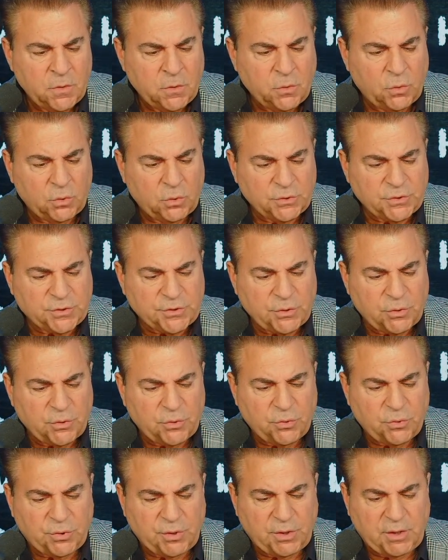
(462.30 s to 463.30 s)

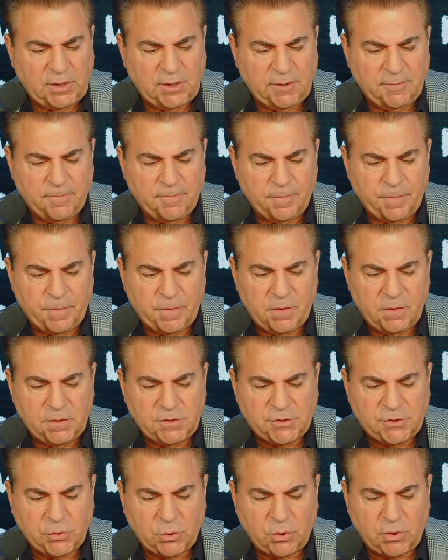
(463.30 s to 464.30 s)
Also, the
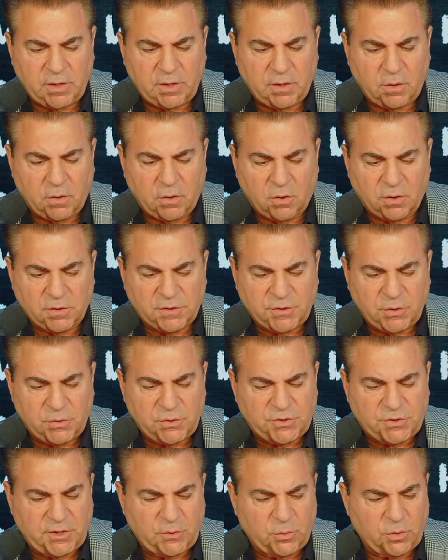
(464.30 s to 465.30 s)
soy are
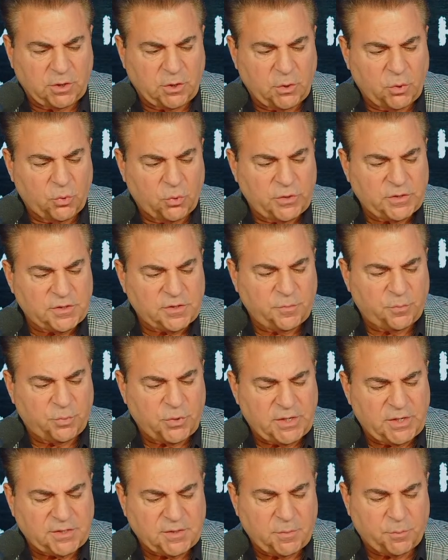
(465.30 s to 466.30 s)
associated with lower risk of
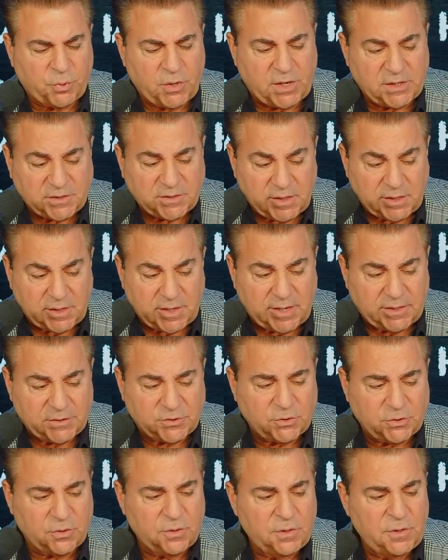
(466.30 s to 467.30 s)
breast and prostate
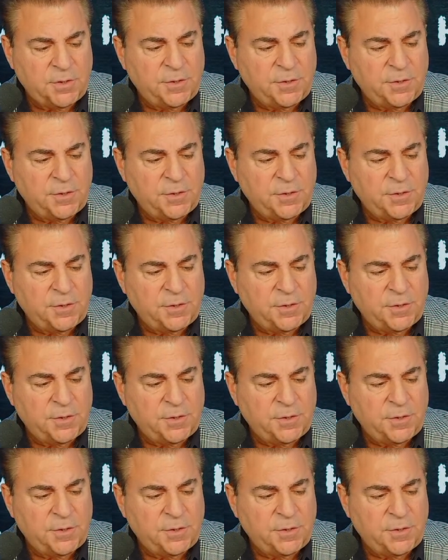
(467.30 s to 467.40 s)
cancer.